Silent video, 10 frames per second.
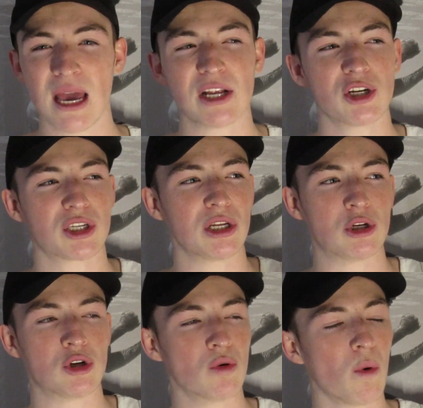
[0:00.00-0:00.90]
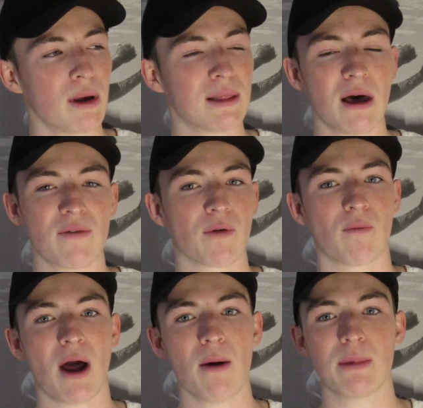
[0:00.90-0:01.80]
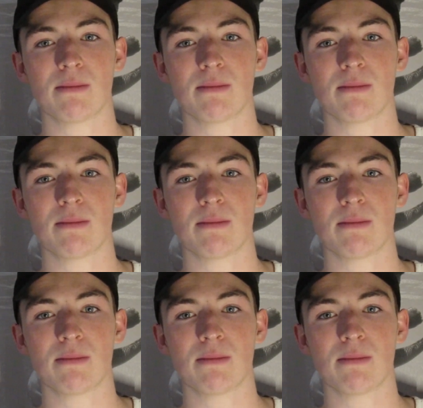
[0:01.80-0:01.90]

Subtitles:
and just enjoy life around me.